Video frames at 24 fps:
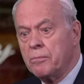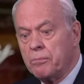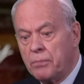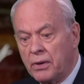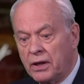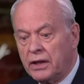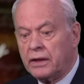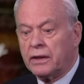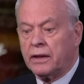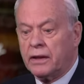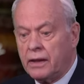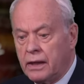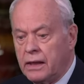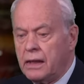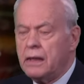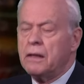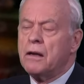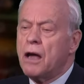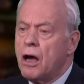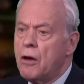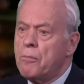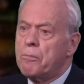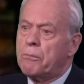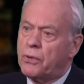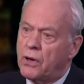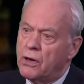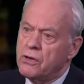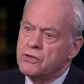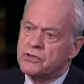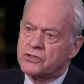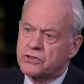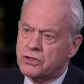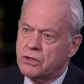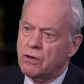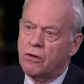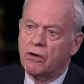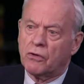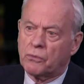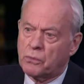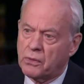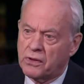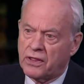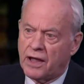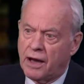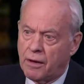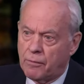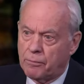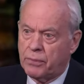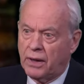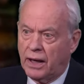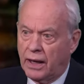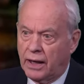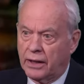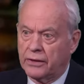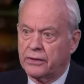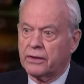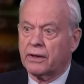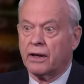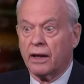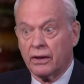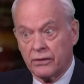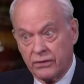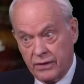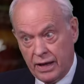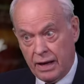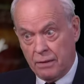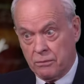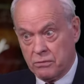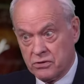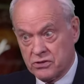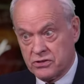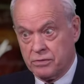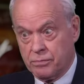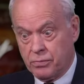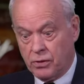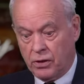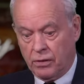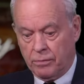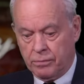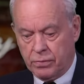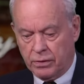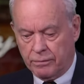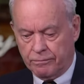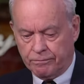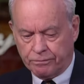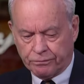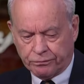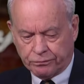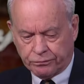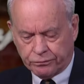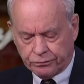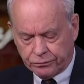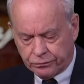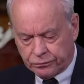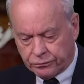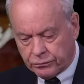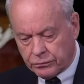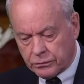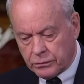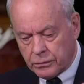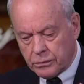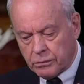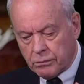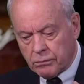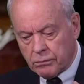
But he approached God without blood, and that was the problem. Mm. Mm.